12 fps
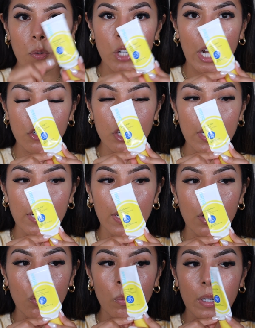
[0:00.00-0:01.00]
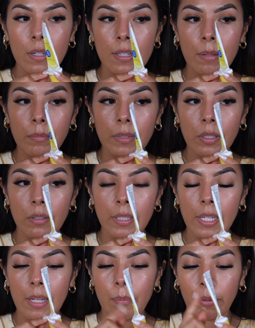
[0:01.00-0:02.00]
which I actually need to get a new one because I'm
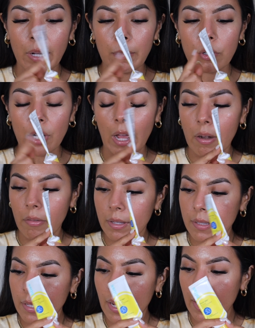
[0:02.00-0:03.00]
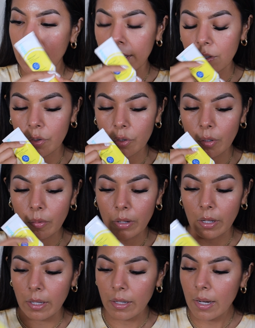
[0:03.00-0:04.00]
literally pretty much out of this guy. It's so
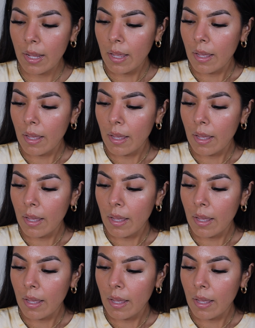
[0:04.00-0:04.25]
good.